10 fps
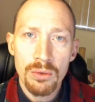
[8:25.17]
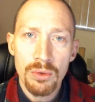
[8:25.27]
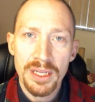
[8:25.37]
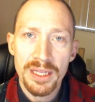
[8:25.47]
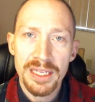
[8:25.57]

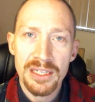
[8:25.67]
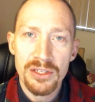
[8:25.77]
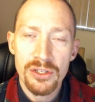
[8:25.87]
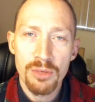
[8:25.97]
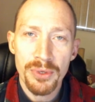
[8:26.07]
where they think it's
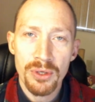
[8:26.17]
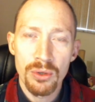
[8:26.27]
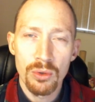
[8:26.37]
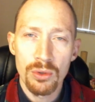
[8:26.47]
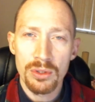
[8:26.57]
super
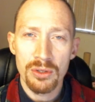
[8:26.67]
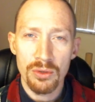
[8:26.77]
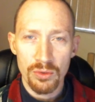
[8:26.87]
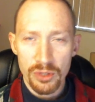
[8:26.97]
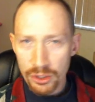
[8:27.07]
cool
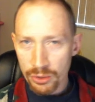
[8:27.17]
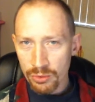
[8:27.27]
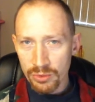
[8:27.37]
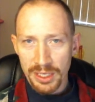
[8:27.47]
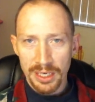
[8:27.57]
to
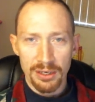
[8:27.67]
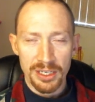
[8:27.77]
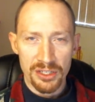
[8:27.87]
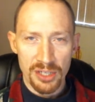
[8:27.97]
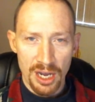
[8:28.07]
tune their
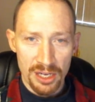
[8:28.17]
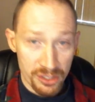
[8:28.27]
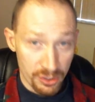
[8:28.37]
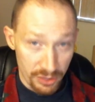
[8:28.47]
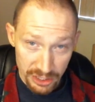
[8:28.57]
exhaust so they